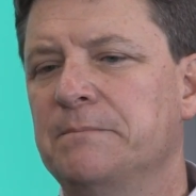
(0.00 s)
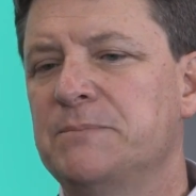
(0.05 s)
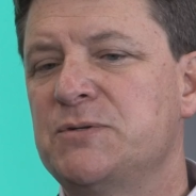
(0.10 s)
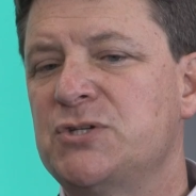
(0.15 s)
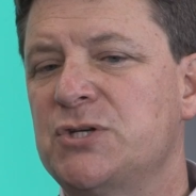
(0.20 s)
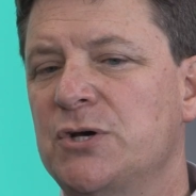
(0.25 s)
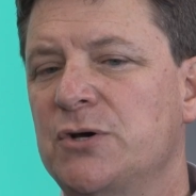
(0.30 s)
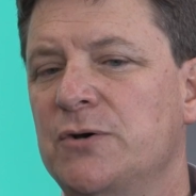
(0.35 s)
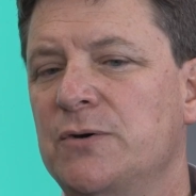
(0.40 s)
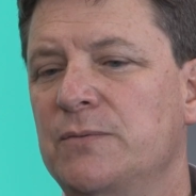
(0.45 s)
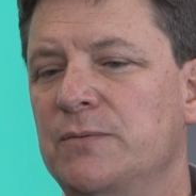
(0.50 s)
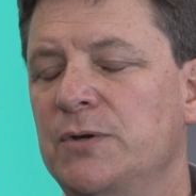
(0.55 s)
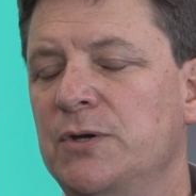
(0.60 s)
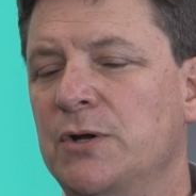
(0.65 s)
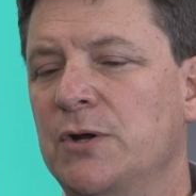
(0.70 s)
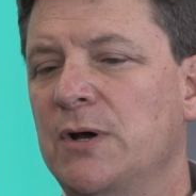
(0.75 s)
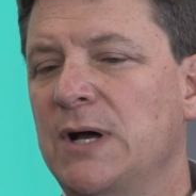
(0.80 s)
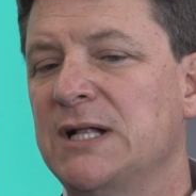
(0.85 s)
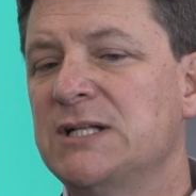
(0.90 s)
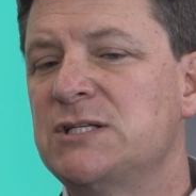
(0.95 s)
So, you
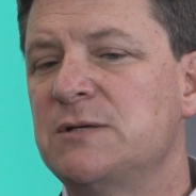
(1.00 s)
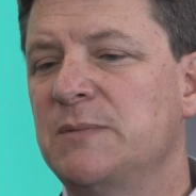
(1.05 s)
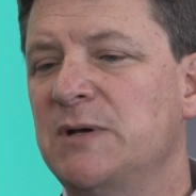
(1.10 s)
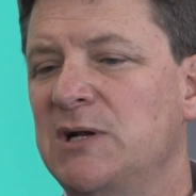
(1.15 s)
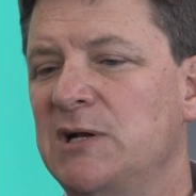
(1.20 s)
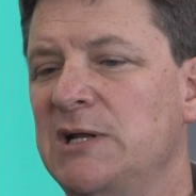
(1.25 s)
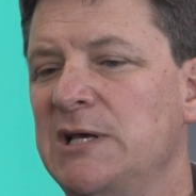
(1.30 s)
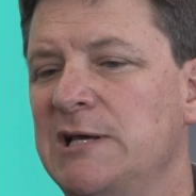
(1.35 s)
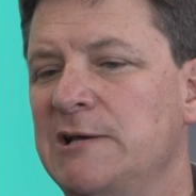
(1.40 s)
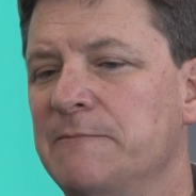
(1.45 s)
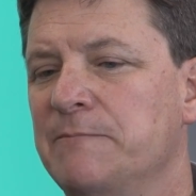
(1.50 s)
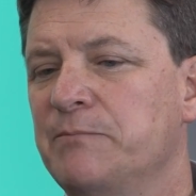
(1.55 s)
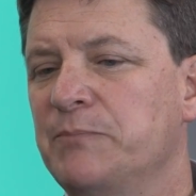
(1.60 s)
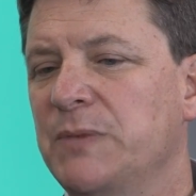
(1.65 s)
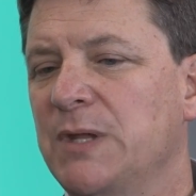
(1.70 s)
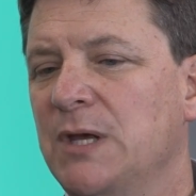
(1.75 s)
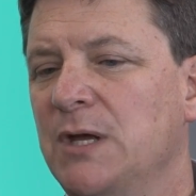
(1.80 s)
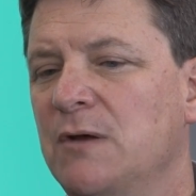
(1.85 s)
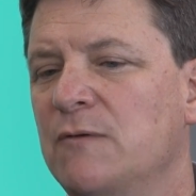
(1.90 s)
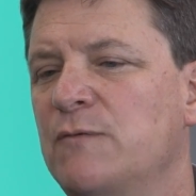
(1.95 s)
know, ultimately,
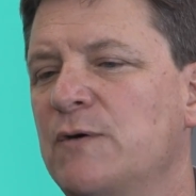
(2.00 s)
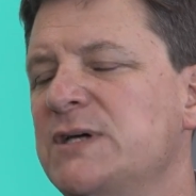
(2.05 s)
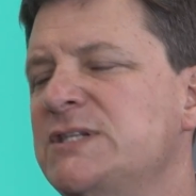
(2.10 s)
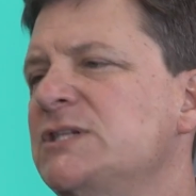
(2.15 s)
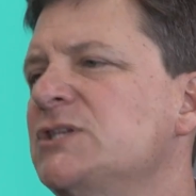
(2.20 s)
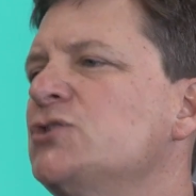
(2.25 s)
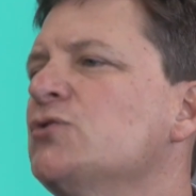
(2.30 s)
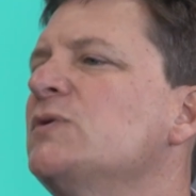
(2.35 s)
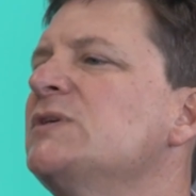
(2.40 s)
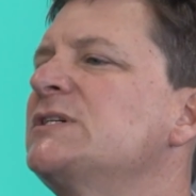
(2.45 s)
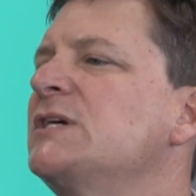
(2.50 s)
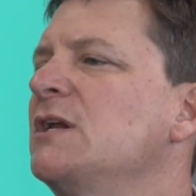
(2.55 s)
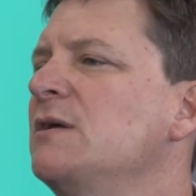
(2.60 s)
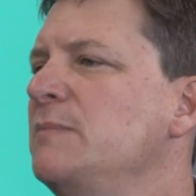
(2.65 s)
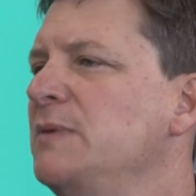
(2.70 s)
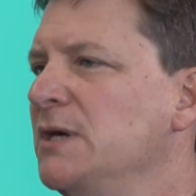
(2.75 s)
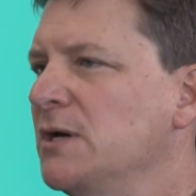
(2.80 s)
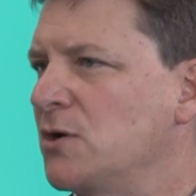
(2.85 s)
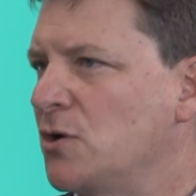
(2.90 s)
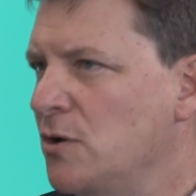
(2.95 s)
for us, it's always going
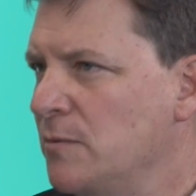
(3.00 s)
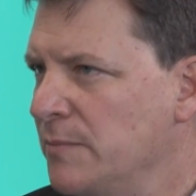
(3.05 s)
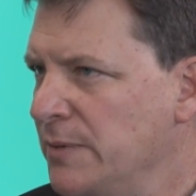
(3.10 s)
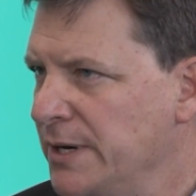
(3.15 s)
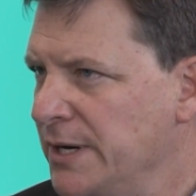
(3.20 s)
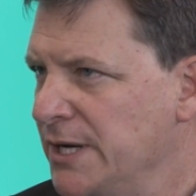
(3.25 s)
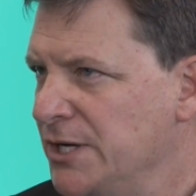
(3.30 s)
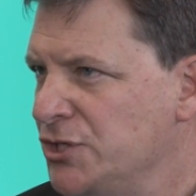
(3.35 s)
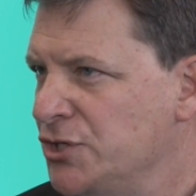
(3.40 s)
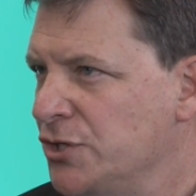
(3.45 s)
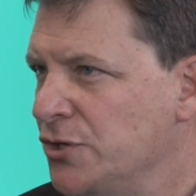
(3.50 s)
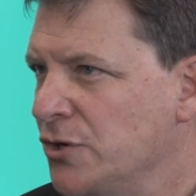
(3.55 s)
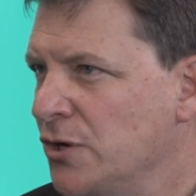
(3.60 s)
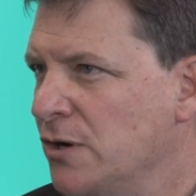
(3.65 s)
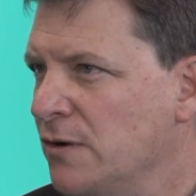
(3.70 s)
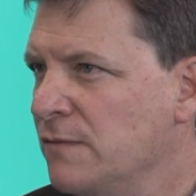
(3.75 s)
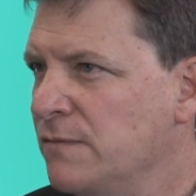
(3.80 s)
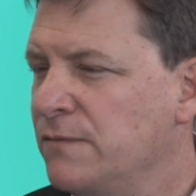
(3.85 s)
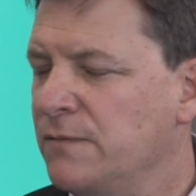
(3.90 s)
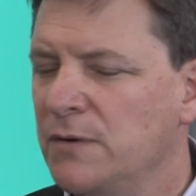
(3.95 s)
to be a combination
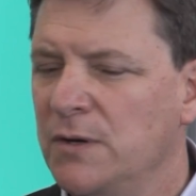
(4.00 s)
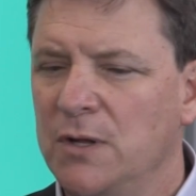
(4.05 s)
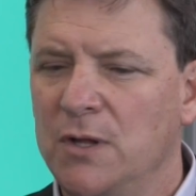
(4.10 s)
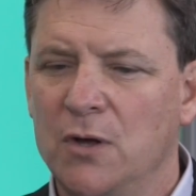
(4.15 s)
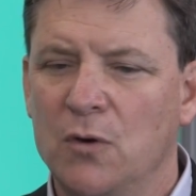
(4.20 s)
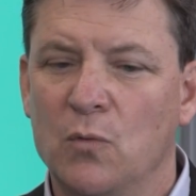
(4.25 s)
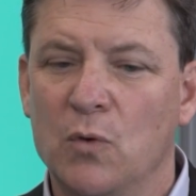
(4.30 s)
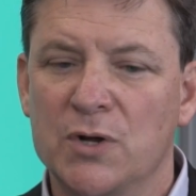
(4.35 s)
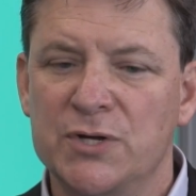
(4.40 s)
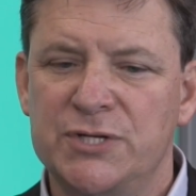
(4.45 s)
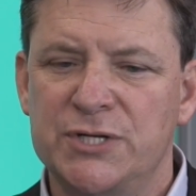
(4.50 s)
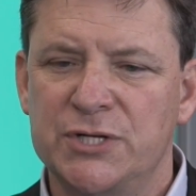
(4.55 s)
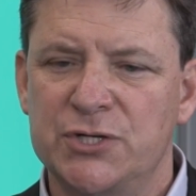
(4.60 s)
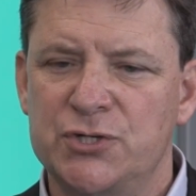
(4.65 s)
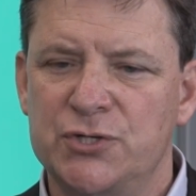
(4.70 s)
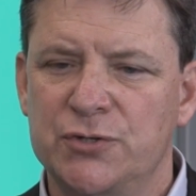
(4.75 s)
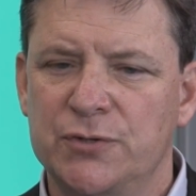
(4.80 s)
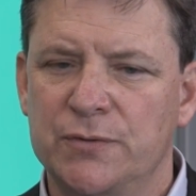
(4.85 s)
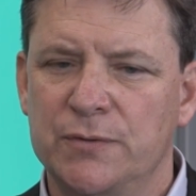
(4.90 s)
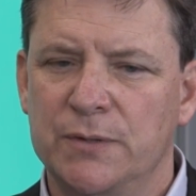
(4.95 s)
of wanting
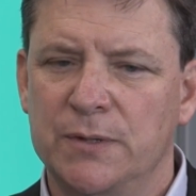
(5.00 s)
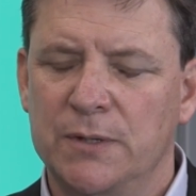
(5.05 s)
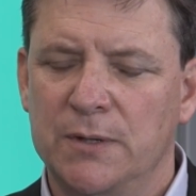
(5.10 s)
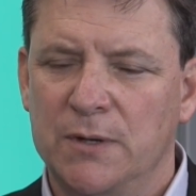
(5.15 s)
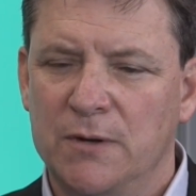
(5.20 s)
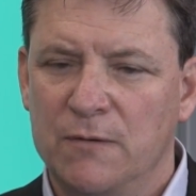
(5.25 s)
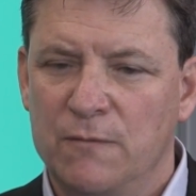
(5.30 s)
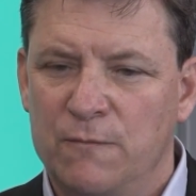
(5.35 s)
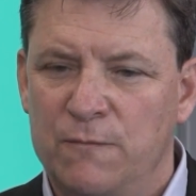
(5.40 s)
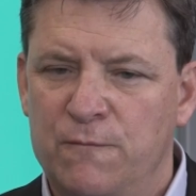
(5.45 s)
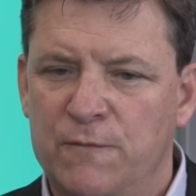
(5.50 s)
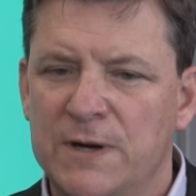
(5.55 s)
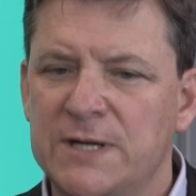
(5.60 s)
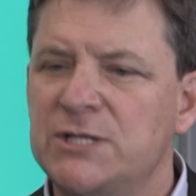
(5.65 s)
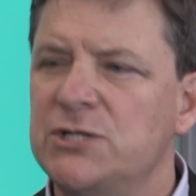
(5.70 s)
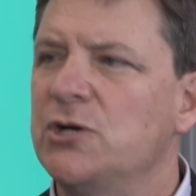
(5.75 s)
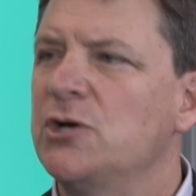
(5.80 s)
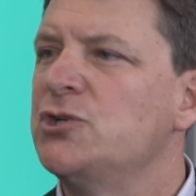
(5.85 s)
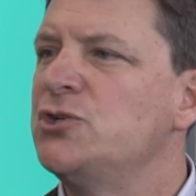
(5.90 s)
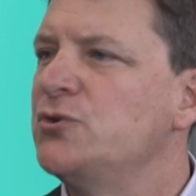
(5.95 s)
to
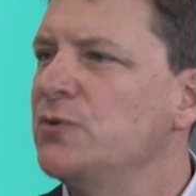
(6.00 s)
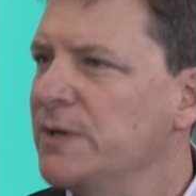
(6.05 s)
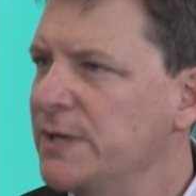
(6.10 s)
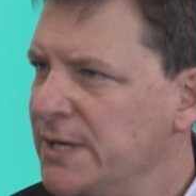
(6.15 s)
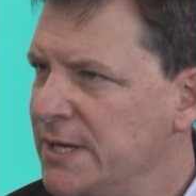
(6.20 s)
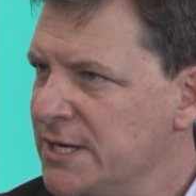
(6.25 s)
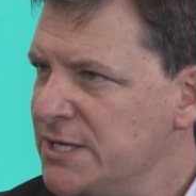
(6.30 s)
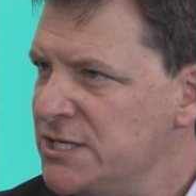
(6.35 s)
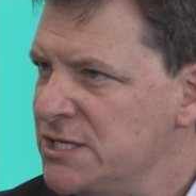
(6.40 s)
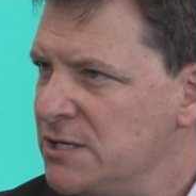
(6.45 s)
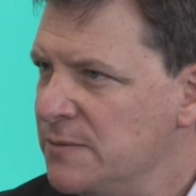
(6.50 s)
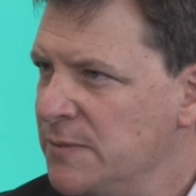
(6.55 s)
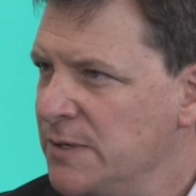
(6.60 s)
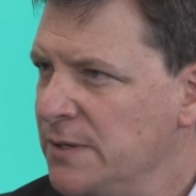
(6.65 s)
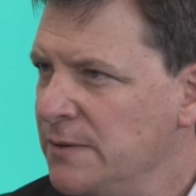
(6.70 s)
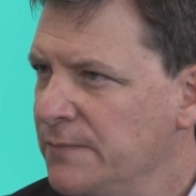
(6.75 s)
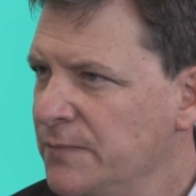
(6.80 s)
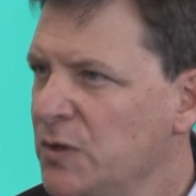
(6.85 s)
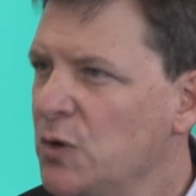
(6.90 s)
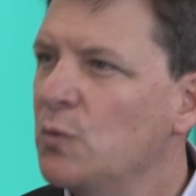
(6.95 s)
front onto a
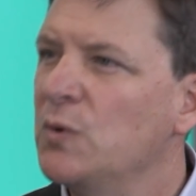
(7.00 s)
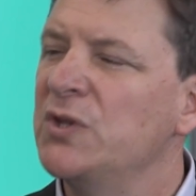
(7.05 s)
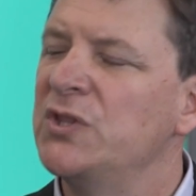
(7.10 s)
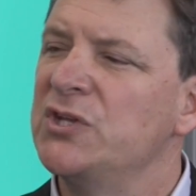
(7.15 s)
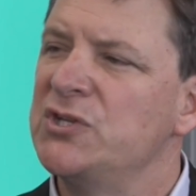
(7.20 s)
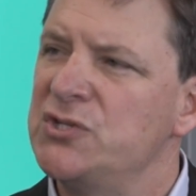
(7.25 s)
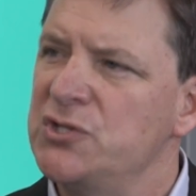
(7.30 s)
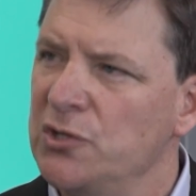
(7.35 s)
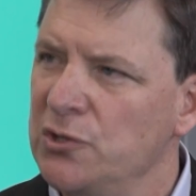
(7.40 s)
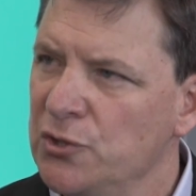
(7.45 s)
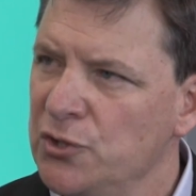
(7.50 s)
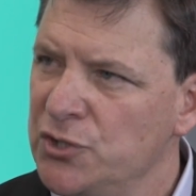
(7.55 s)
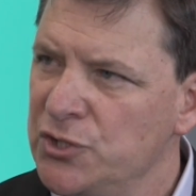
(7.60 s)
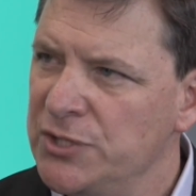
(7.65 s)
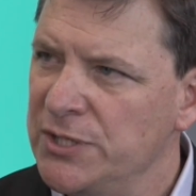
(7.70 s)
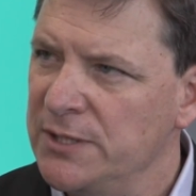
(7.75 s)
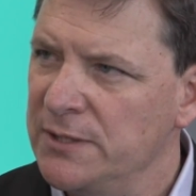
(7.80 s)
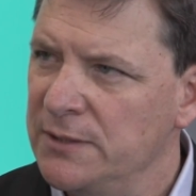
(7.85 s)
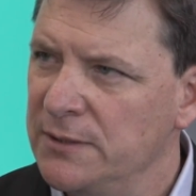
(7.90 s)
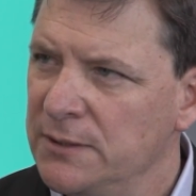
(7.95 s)
customer with a
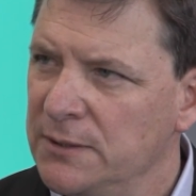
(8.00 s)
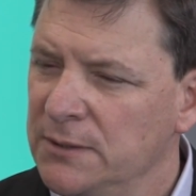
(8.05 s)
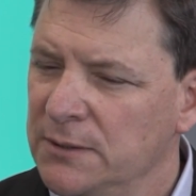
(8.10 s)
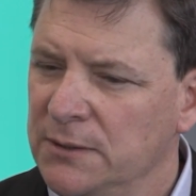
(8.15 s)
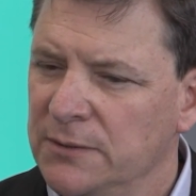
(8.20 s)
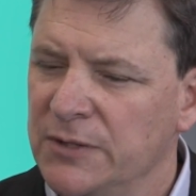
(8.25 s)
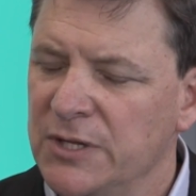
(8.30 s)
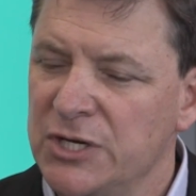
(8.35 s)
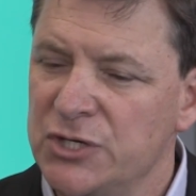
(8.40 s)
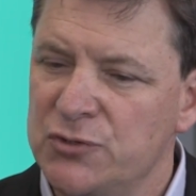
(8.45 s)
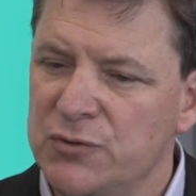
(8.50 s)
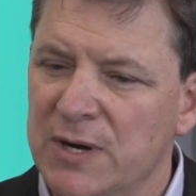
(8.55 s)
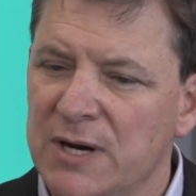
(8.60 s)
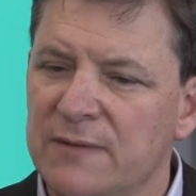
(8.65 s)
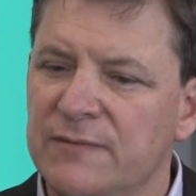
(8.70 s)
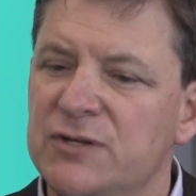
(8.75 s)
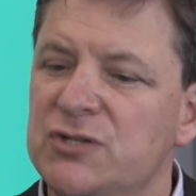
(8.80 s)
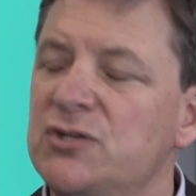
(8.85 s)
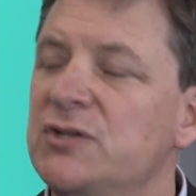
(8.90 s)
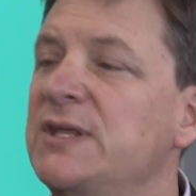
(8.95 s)
solution that is
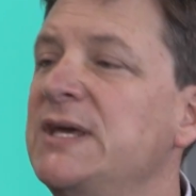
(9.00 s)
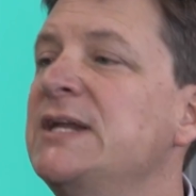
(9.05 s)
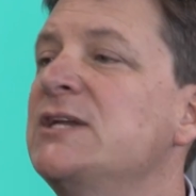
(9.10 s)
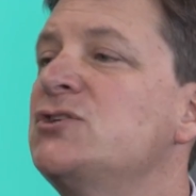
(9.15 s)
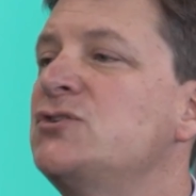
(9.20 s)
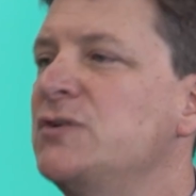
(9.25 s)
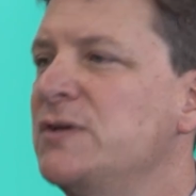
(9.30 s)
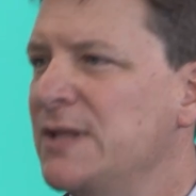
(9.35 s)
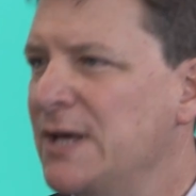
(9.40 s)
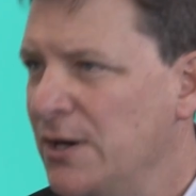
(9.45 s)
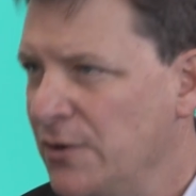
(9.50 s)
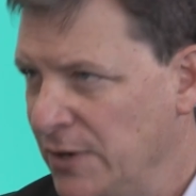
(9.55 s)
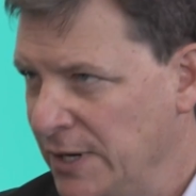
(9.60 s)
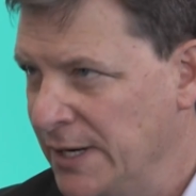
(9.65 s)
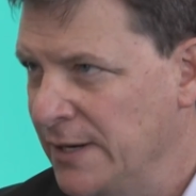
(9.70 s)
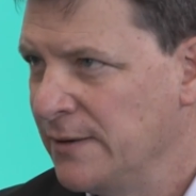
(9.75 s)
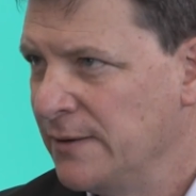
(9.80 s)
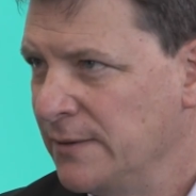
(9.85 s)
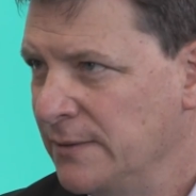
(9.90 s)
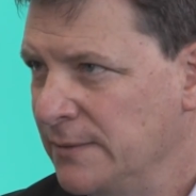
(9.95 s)
relevant to the industry they're
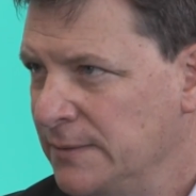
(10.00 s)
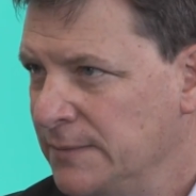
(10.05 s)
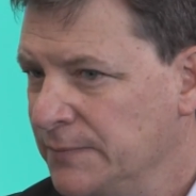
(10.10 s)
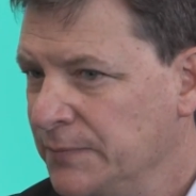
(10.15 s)
in,